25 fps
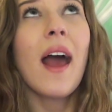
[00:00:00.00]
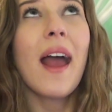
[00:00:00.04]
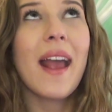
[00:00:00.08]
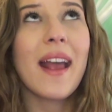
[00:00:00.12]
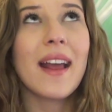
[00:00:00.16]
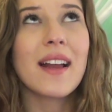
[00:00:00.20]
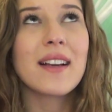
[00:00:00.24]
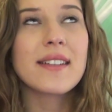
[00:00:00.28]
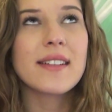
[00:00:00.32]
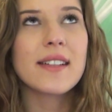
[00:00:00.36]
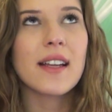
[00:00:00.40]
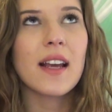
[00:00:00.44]

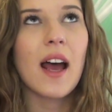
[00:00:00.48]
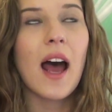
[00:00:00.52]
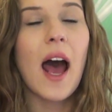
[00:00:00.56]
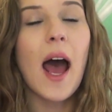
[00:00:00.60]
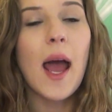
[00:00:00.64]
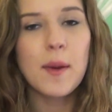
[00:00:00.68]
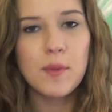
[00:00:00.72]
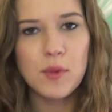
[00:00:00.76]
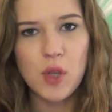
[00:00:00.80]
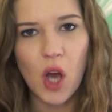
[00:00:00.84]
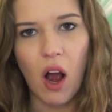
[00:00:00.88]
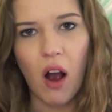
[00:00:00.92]
and
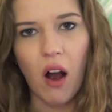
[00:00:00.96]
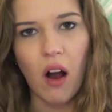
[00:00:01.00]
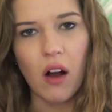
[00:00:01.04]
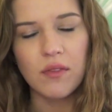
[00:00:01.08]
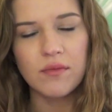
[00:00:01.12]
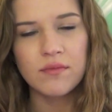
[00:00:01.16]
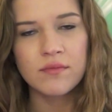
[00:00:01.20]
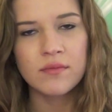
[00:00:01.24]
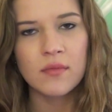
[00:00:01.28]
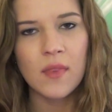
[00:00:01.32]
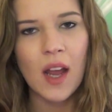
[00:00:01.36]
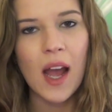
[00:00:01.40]
I'm
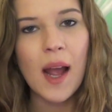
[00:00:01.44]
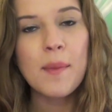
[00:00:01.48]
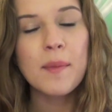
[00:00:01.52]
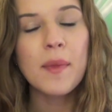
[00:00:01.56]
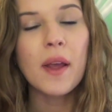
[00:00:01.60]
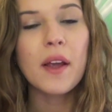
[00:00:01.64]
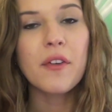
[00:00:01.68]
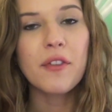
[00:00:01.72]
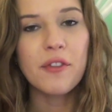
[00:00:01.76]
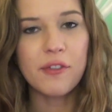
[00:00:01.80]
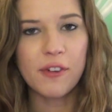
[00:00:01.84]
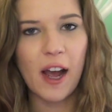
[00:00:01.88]
tall. I'm
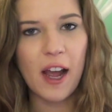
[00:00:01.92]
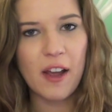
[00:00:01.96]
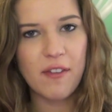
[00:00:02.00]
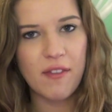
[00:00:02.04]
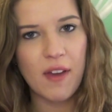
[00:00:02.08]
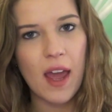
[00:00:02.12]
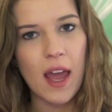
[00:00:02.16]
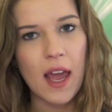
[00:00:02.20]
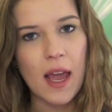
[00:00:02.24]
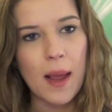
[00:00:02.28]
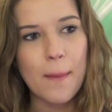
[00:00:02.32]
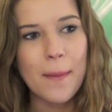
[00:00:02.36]
like five
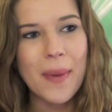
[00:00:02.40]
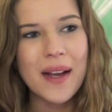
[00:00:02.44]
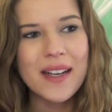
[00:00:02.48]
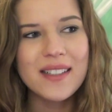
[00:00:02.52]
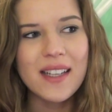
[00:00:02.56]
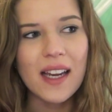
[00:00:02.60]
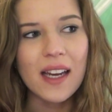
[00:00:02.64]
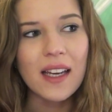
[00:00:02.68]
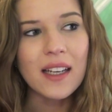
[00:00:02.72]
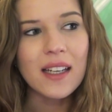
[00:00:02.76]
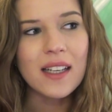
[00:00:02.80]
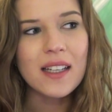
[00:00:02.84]
eight. My
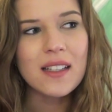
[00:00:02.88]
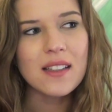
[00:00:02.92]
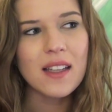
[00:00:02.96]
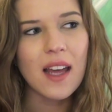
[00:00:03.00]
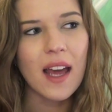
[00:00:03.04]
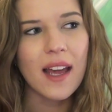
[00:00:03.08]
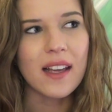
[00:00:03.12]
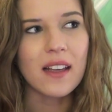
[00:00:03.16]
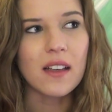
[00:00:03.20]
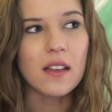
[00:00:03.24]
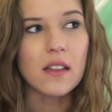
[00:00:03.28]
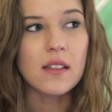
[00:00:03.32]
date is
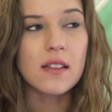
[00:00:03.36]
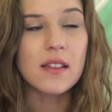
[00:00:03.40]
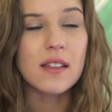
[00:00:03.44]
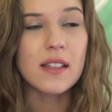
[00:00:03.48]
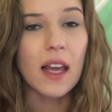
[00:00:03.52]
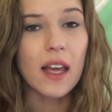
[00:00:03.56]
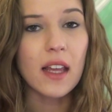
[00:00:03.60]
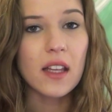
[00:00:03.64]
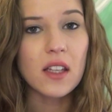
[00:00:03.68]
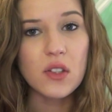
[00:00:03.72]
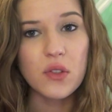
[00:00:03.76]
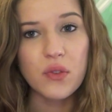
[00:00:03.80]
like
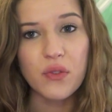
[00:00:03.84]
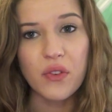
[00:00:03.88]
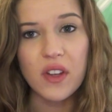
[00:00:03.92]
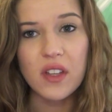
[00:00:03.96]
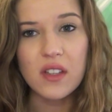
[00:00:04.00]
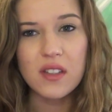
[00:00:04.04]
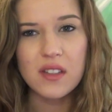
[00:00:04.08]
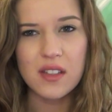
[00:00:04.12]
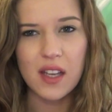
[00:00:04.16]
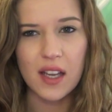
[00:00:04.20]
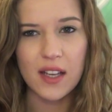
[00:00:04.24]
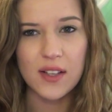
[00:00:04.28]
six
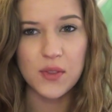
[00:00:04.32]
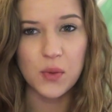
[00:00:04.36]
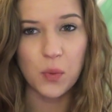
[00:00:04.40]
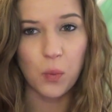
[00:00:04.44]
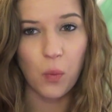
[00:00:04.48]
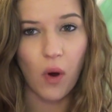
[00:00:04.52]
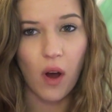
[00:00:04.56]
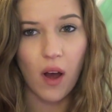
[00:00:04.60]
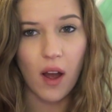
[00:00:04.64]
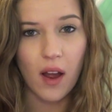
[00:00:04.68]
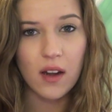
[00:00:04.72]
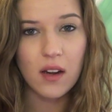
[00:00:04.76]
feet, six
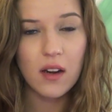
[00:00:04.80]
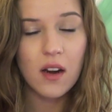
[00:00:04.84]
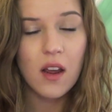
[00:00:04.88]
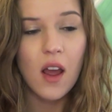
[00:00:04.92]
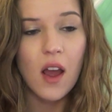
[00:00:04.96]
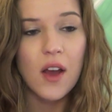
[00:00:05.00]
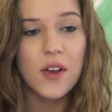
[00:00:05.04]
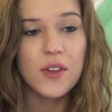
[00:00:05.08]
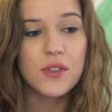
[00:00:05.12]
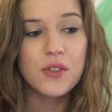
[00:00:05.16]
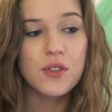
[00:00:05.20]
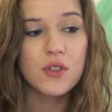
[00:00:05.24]
one,
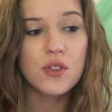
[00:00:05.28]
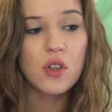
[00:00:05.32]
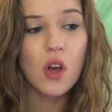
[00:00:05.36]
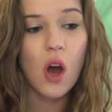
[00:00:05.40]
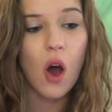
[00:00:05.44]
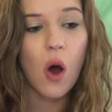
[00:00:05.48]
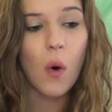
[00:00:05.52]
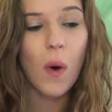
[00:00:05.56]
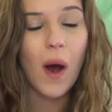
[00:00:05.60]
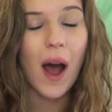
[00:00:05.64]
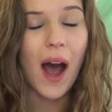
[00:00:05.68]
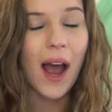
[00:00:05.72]

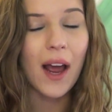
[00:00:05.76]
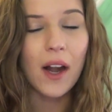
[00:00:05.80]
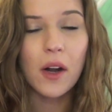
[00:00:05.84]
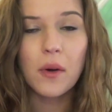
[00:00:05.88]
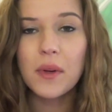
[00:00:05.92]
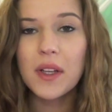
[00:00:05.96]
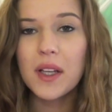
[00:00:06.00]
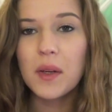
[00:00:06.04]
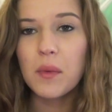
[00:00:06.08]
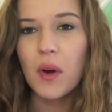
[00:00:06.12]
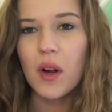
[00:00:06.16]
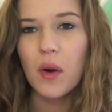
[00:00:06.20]
so I
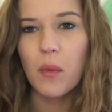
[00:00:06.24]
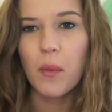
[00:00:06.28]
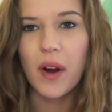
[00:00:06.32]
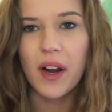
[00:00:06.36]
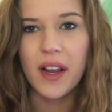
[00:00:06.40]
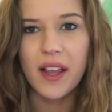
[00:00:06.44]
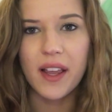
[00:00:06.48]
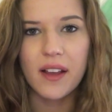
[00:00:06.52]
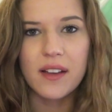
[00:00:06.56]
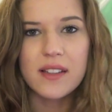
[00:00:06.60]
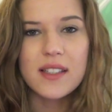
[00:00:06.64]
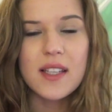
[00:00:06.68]
don't really want to
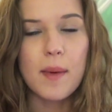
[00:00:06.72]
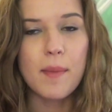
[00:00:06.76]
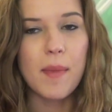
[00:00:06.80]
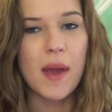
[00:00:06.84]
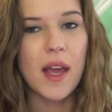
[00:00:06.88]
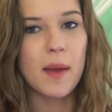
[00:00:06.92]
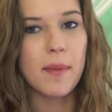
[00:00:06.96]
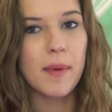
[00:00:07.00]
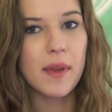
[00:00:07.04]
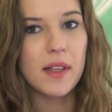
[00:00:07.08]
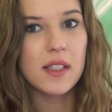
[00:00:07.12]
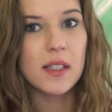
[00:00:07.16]
wear heels that
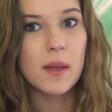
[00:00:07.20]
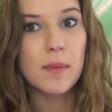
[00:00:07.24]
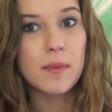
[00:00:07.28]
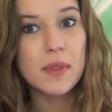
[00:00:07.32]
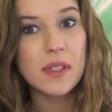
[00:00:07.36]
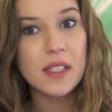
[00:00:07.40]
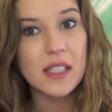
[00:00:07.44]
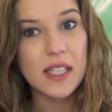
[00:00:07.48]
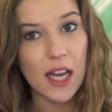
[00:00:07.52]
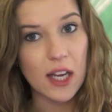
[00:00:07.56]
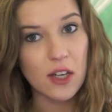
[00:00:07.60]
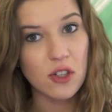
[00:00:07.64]
make me
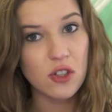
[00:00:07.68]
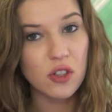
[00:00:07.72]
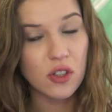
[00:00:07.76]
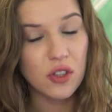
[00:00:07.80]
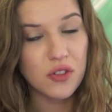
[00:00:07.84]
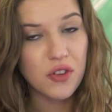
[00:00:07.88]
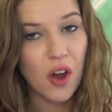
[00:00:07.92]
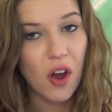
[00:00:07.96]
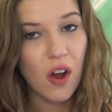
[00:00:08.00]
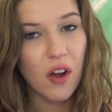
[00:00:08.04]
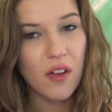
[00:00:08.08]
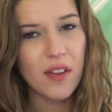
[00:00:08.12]

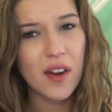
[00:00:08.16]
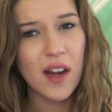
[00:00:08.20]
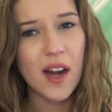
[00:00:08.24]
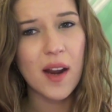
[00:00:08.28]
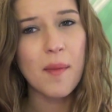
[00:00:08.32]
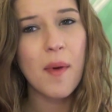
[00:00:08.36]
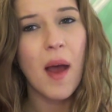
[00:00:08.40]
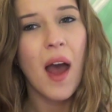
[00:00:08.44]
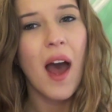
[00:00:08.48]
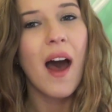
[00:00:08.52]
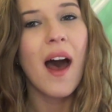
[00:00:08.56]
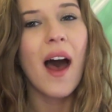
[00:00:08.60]
substantially taller than
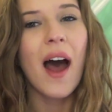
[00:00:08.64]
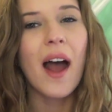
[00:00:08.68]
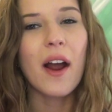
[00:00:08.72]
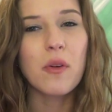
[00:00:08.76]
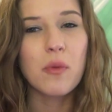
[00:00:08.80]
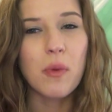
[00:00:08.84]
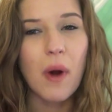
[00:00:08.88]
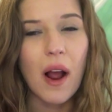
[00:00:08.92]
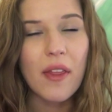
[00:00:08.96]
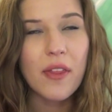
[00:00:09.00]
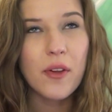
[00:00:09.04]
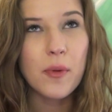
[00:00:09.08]
him.
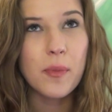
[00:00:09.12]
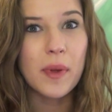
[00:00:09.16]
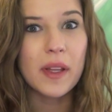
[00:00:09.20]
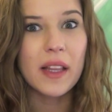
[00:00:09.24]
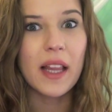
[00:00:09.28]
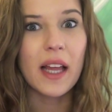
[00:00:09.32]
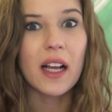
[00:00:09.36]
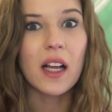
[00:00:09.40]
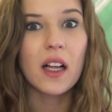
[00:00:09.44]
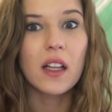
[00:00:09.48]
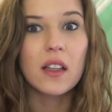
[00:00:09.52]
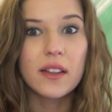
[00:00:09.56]
I'd rather be
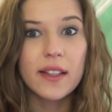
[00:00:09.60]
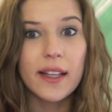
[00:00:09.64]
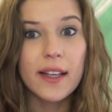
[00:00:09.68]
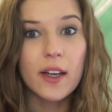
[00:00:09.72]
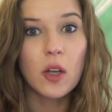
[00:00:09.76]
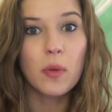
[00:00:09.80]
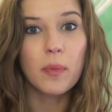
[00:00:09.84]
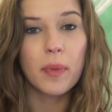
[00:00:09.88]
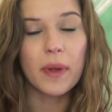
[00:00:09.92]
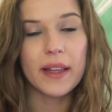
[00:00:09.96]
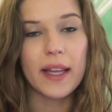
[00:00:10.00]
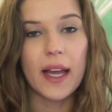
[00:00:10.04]
like a
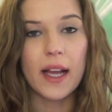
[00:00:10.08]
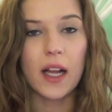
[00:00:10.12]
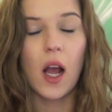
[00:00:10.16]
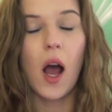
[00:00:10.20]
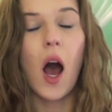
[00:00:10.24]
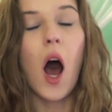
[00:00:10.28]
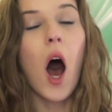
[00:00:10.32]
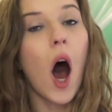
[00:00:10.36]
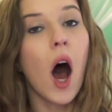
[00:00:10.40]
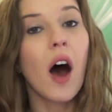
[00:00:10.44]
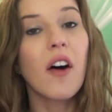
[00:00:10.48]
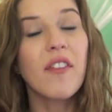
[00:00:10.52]
little bit like
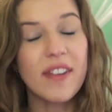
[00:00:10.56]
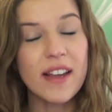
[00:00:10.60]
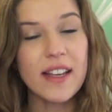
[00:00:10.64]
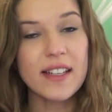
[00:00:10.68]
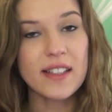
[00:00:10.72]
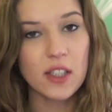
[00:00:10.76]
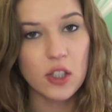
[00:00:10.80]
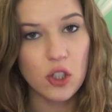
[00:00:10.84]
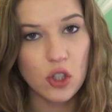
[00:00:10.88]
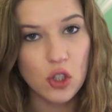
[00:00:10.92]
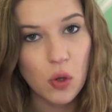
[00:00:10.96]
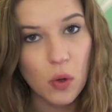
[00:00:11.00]

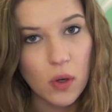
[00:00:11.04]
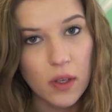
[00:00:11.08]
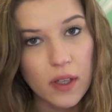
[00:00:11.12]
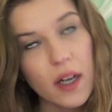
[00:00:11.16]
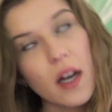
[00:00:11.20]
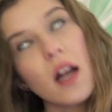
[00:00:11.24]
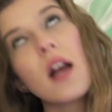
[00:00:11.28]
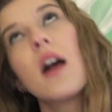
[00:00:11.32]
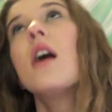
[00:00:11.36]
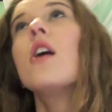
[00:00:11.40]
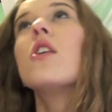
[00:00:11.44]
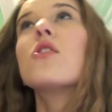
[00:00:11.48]
obviously
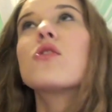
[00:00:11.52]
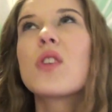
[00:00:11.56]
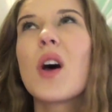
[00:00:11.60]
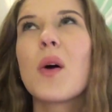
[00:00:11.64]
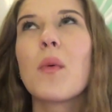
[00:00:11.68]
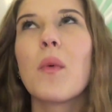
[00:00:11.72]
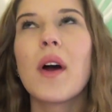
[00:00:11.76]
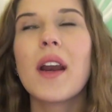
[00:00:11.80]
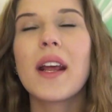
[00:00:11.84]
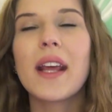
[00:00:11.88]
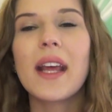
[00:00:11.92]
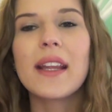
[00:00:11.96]
shorter. So
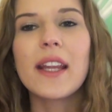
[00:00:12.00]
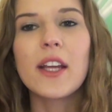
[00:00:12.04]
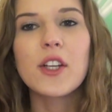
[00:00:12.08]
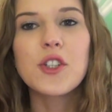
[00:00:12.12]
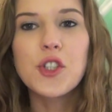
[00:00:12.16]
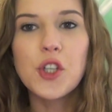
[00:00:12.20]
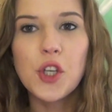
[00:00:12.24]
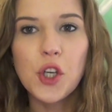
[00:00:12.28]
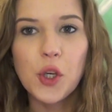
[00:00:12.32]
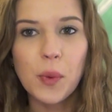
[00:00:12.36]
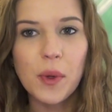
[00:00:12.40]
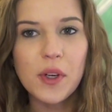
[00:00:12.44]
I want to get
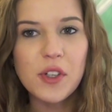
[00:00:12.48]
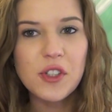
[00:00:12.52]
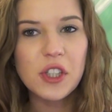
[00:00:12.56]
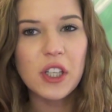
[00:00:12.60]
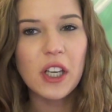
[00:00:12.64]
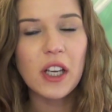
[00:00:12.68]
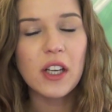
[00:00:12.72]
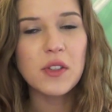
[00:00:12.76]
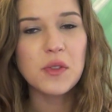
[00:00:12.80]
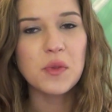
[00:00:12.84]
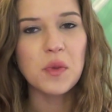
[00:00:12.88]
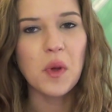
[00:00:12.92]
like two inch
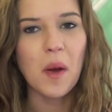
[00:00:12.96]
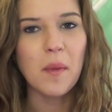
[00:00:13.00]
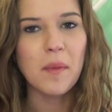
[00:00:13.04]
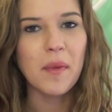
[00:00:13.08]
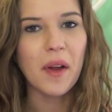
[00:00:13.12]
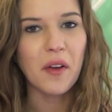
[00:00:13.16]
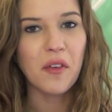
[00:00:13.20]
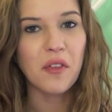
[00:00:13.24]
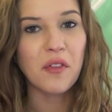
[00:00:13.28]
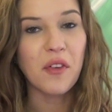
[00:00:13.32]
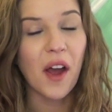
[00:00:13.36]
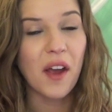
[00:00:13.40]
heels, so I'm
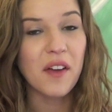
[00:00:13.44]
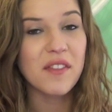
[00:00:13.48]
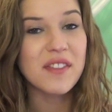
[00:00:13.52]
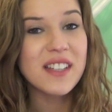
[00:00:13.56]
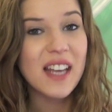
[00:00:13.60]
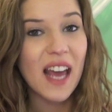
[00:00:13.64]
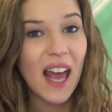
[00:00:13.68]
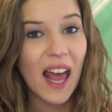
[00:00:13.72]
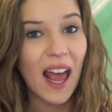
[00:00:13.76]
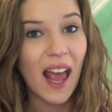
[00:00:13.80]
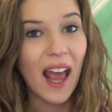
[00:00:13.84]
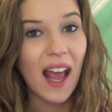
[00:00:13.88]
like five
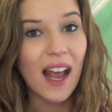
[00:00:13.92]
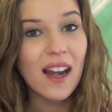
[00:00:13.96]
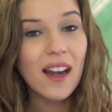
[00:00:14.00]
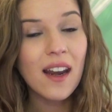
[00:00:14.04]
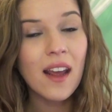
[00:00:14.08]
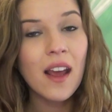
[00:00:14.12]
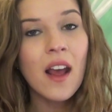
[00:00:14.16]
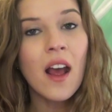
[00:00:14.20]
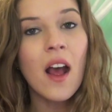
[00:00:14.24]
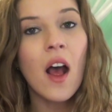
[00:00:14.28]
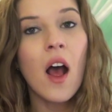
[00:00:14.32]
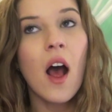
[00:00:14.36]
ten.